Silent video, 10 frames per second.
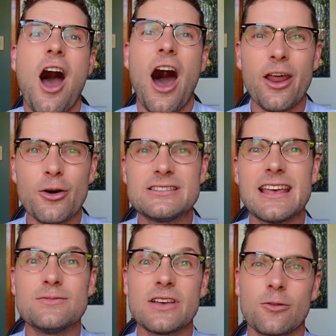I know it
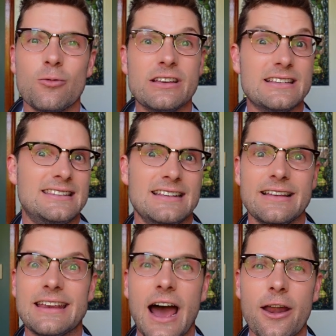seems like a really
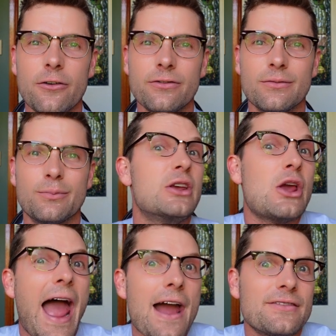silly cutoff, but you
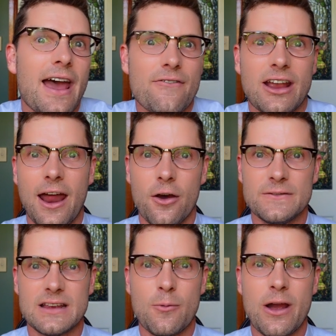have to have a cutoff
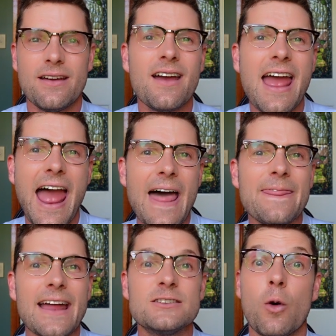somewhere, and
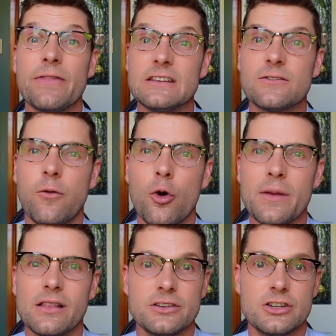that's what this
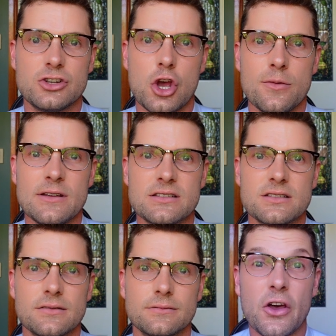formula determines.
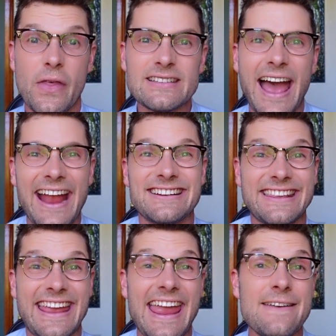So these are
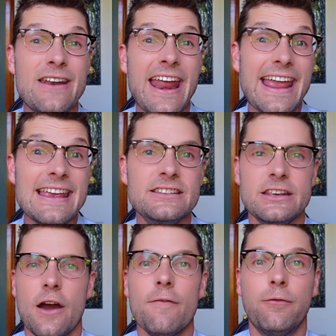actually even
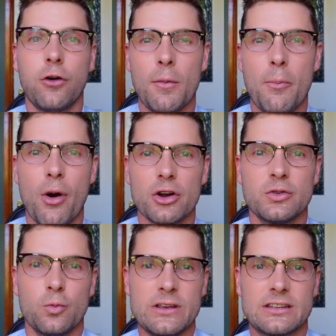easier from a box
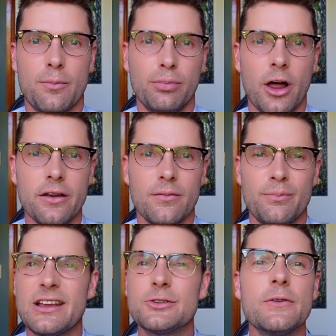and whisker plot
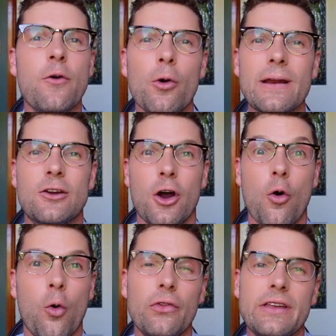because we've already got
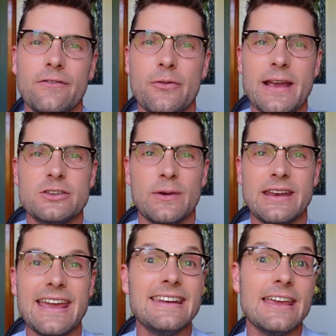all the information we
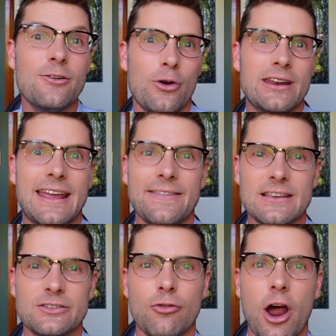need in order to get
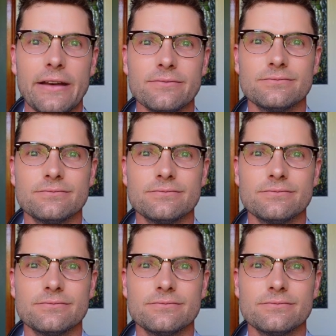this right.